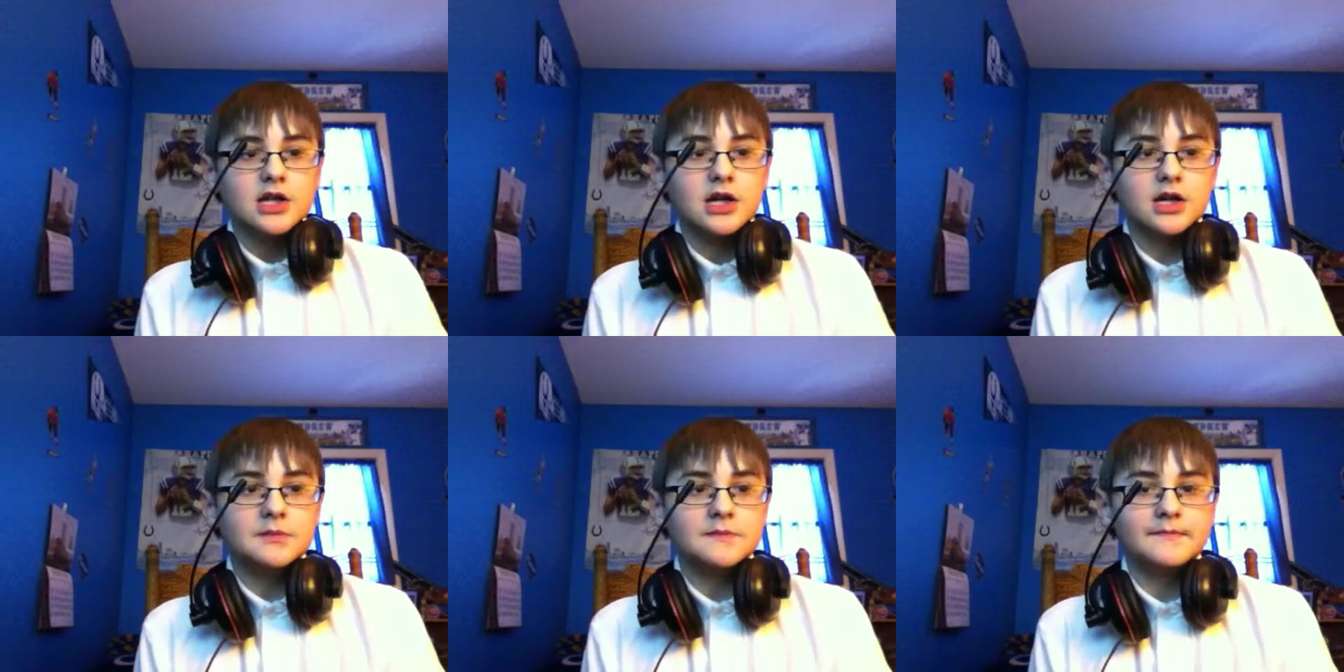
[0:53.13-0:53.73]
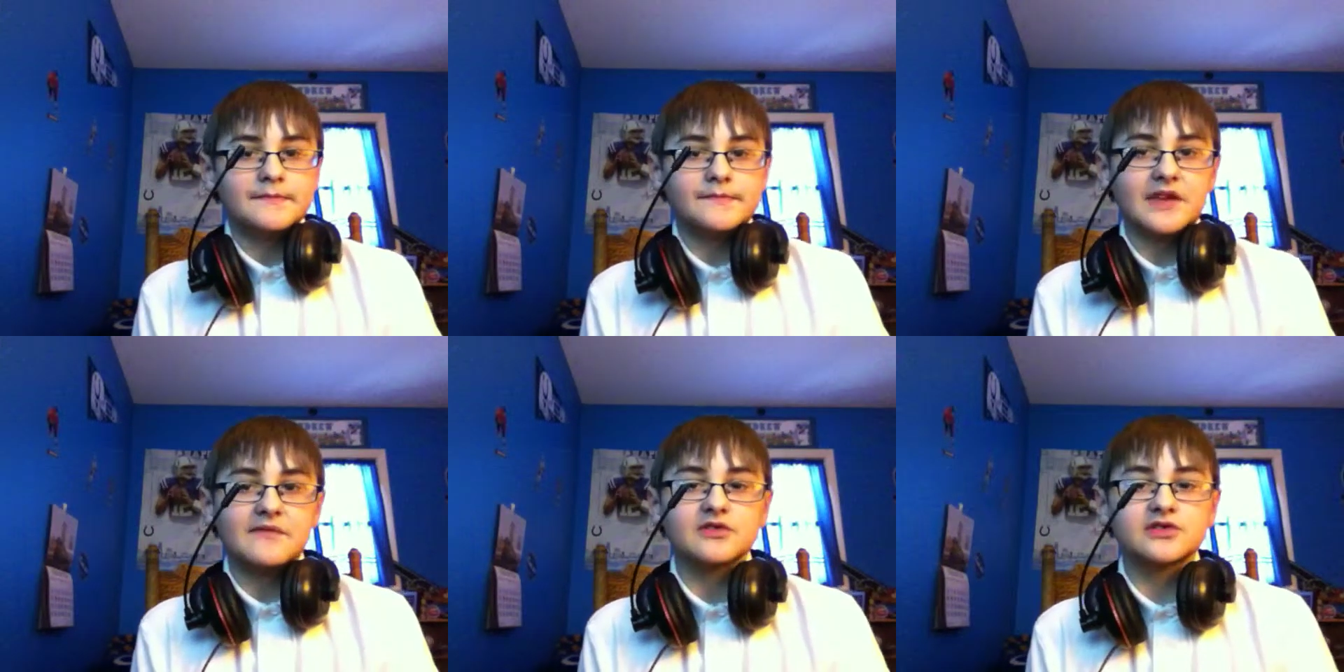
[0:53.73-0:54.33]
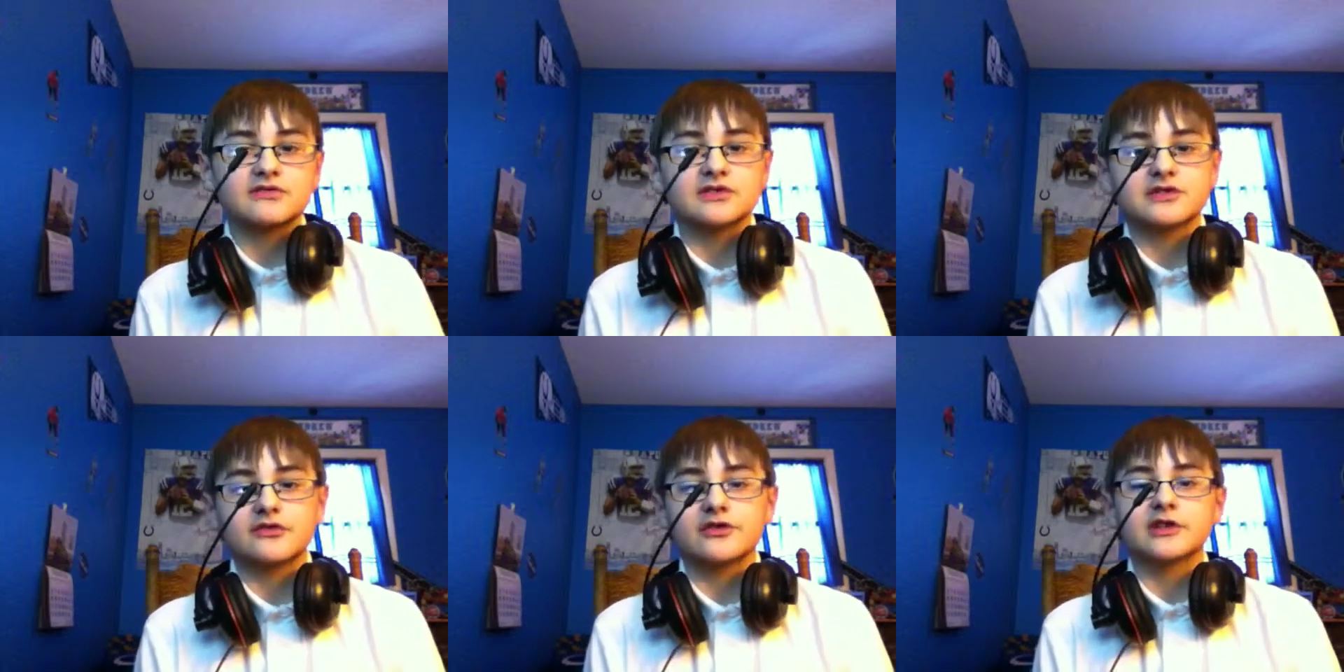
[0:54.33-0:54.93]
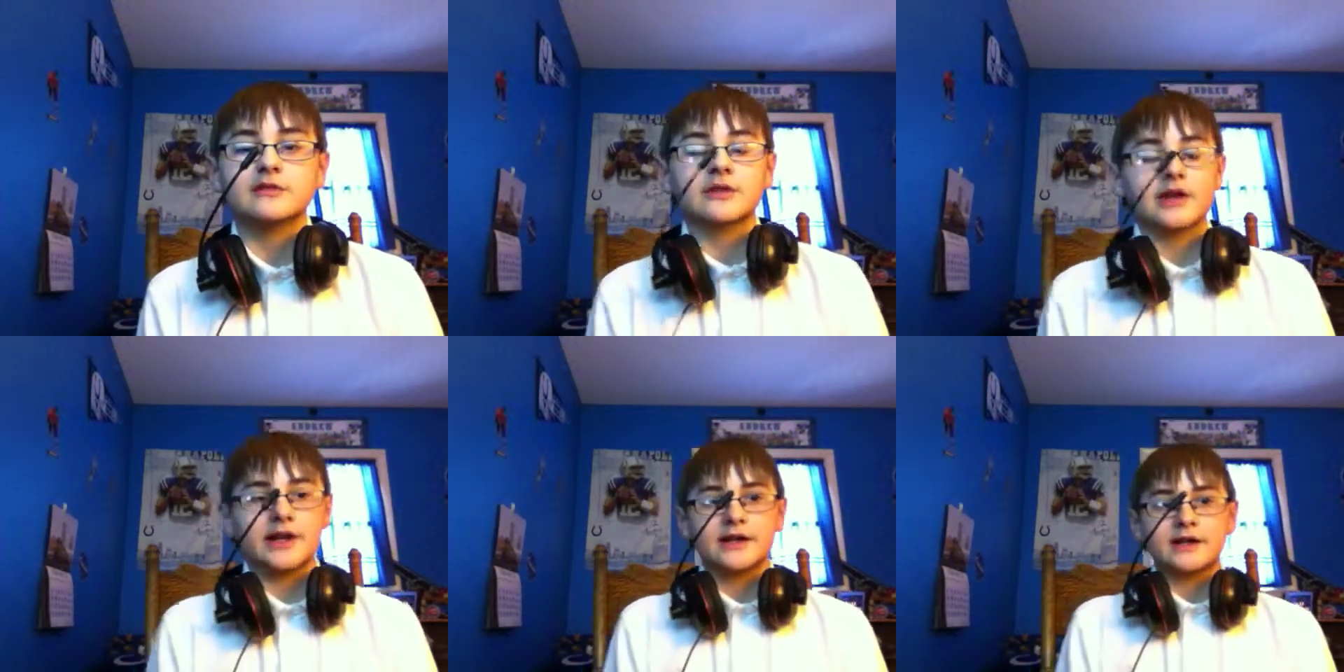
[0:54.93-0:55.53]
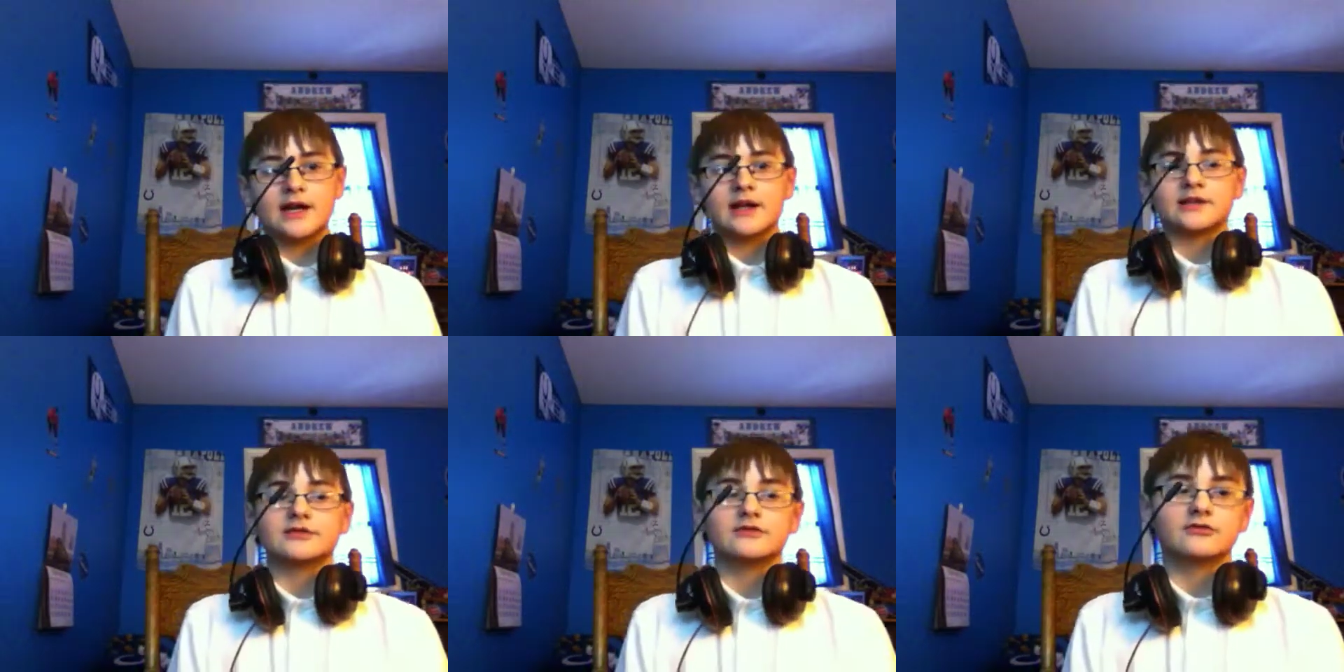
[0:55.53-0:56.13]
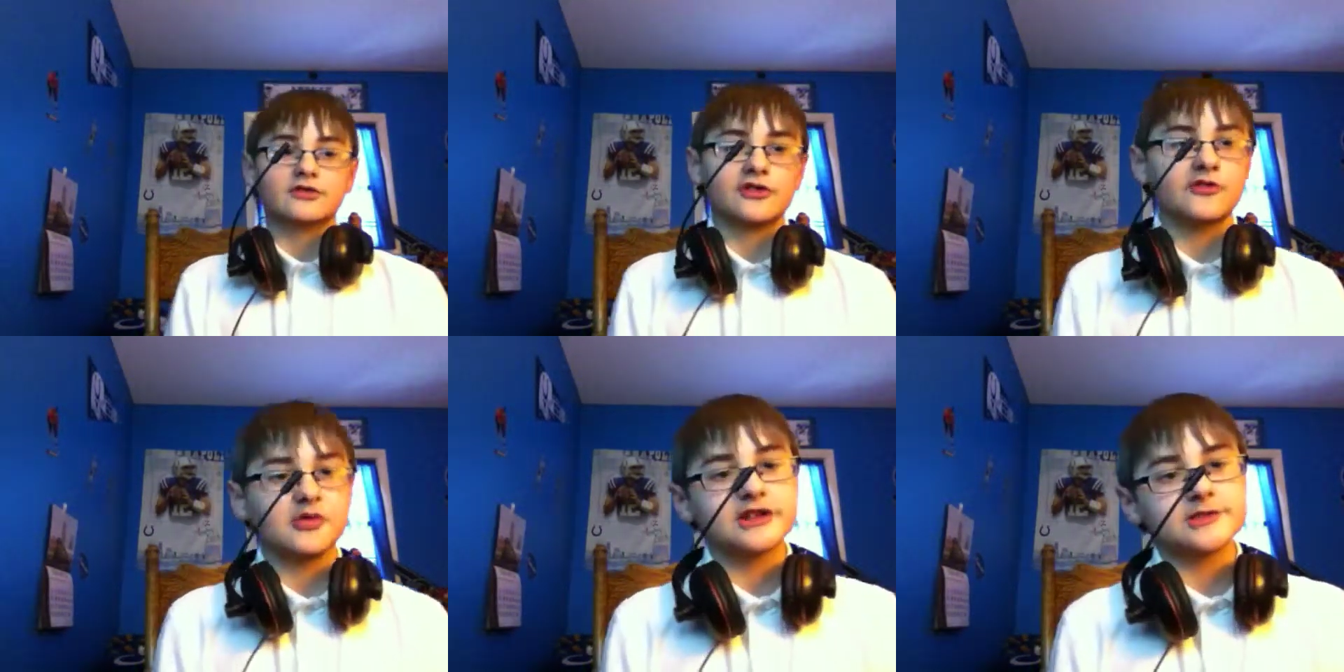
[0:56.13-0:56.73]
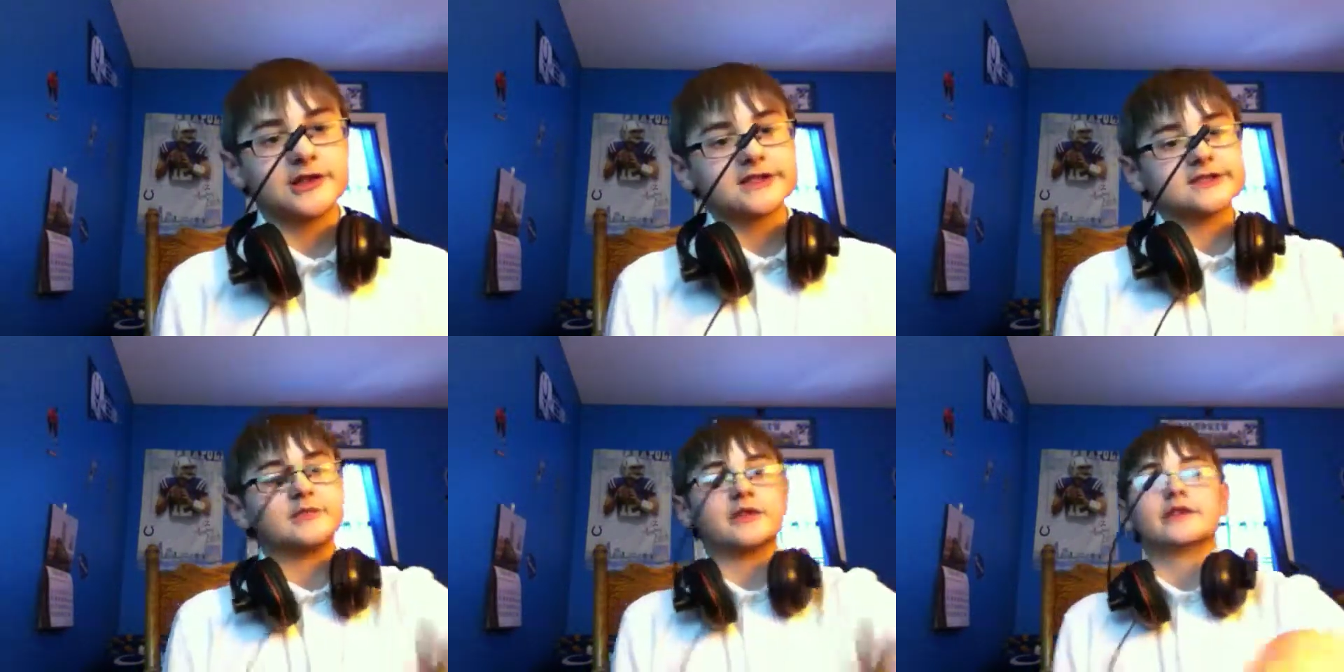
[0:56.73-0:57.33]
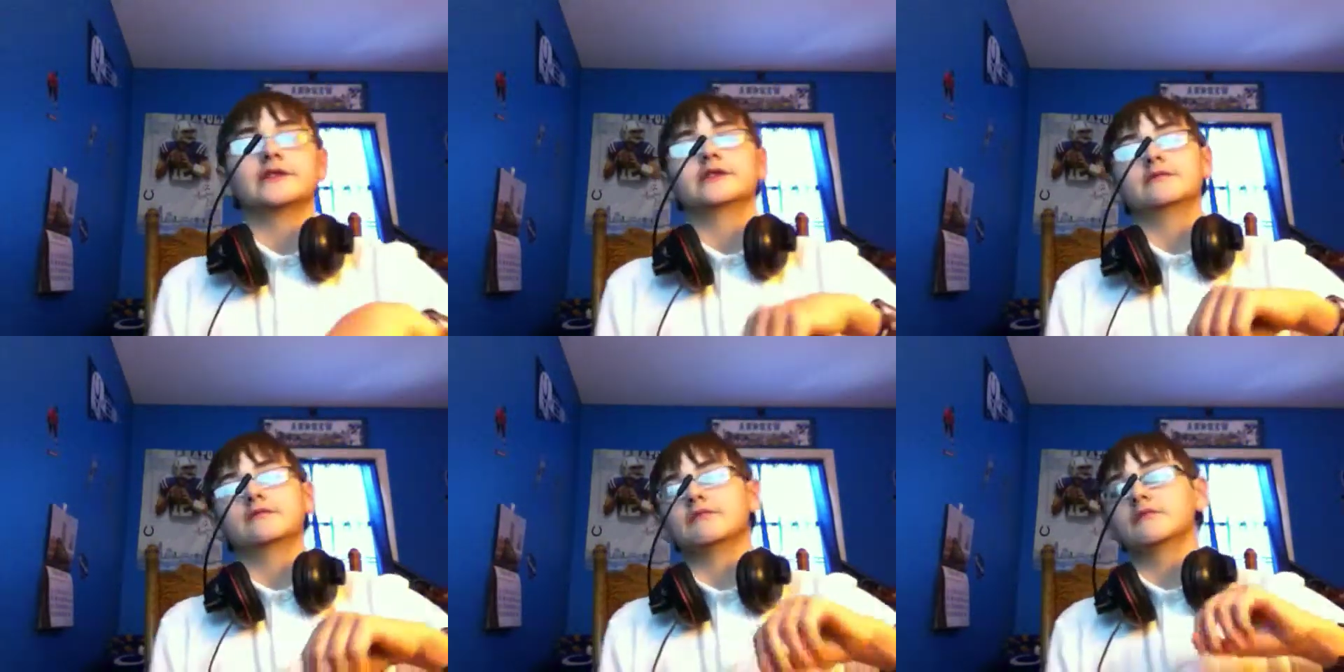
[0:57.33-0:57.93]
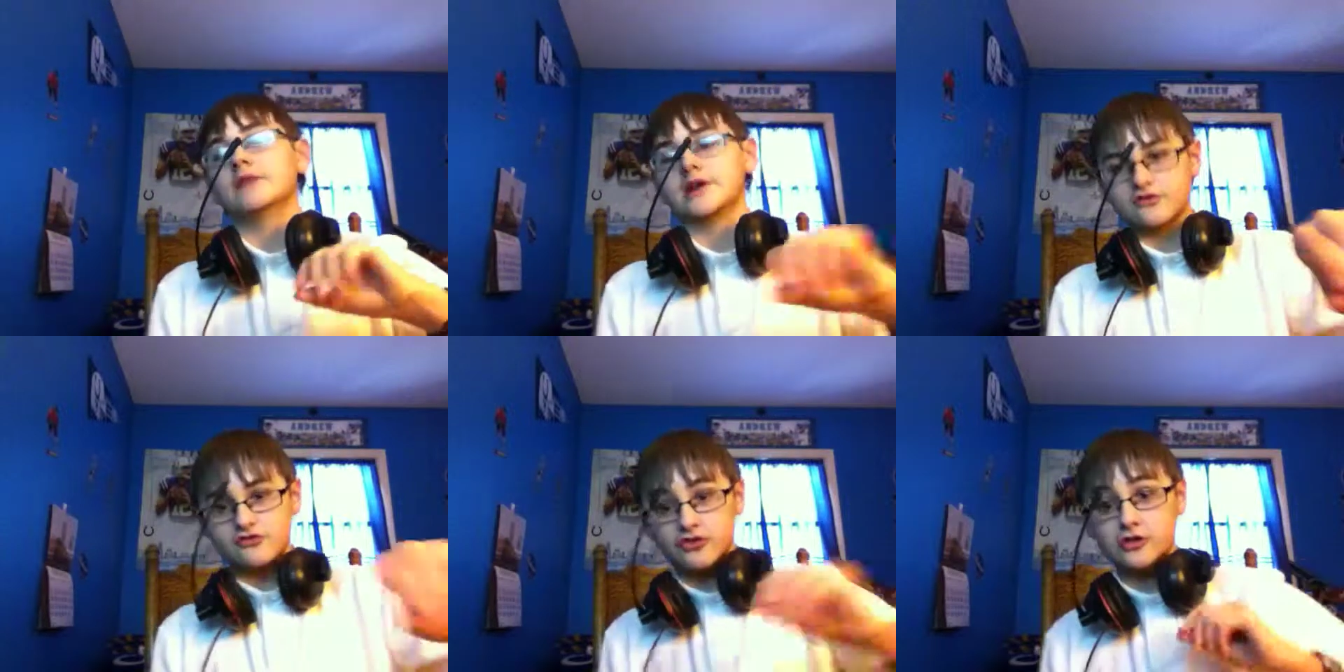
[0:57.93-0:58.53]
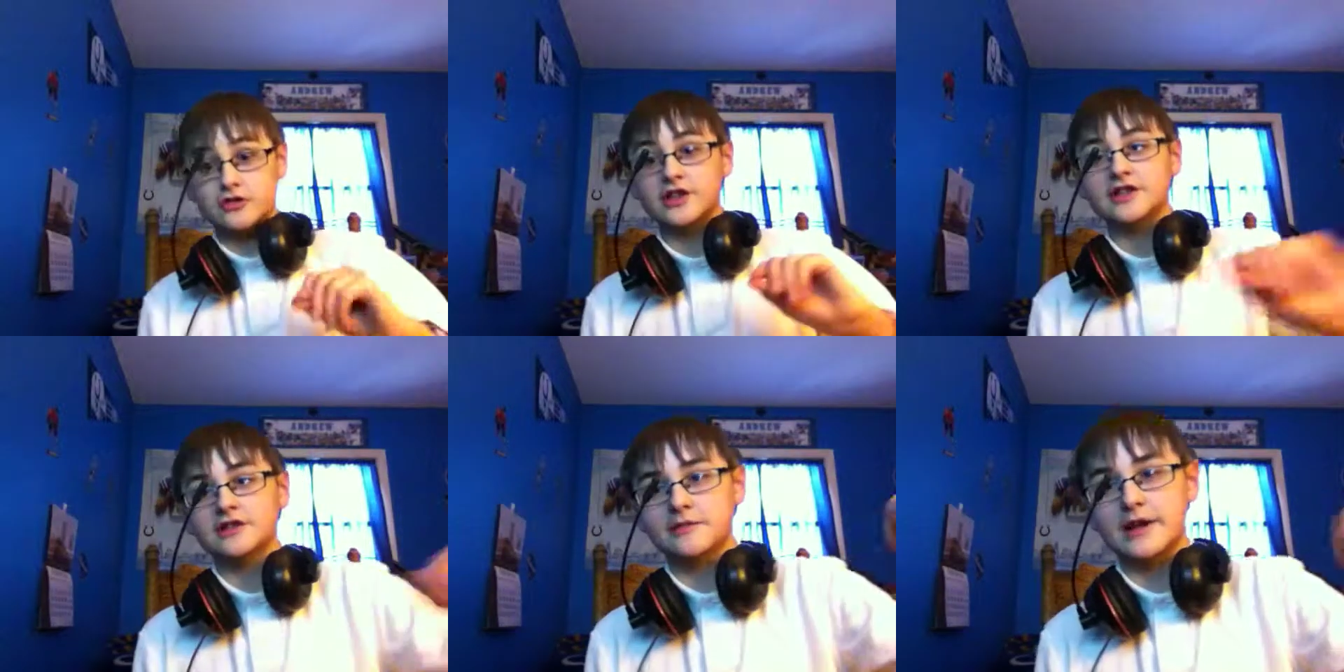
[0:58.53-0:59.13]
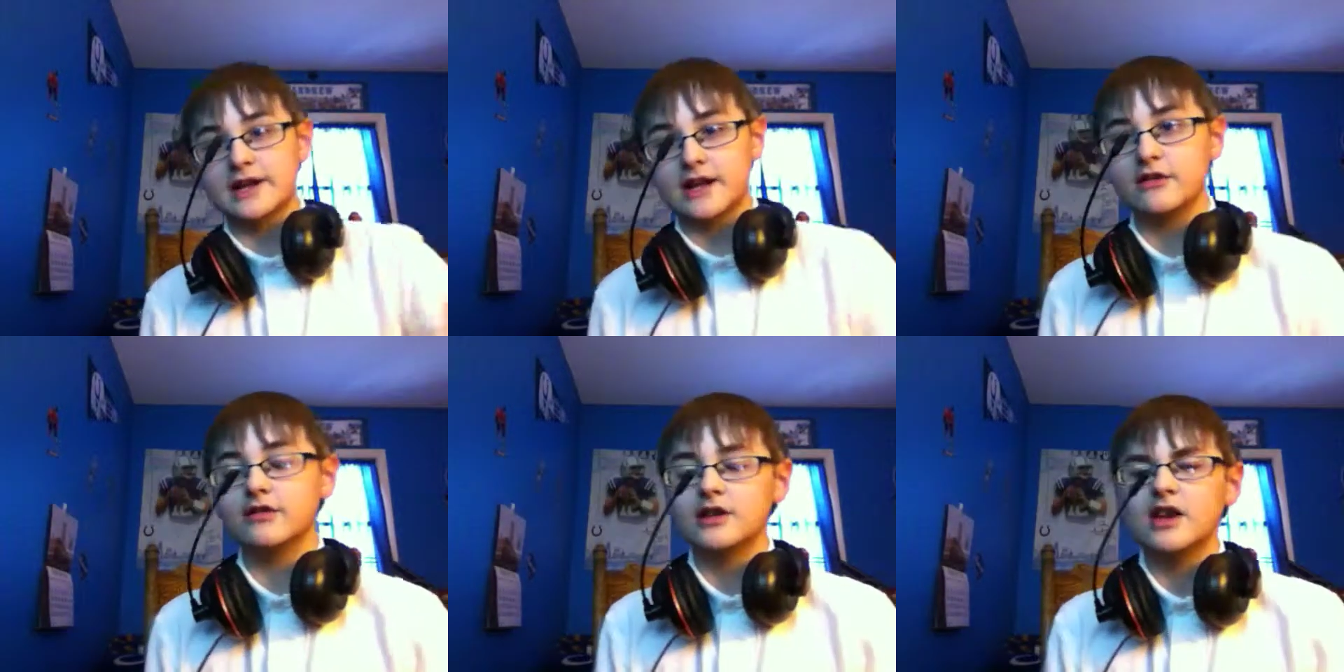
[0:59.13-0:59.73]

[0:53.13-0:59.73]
Um, at first it wasn't working, but I had to turn off my Xbox, plug it, my controller in, and back out.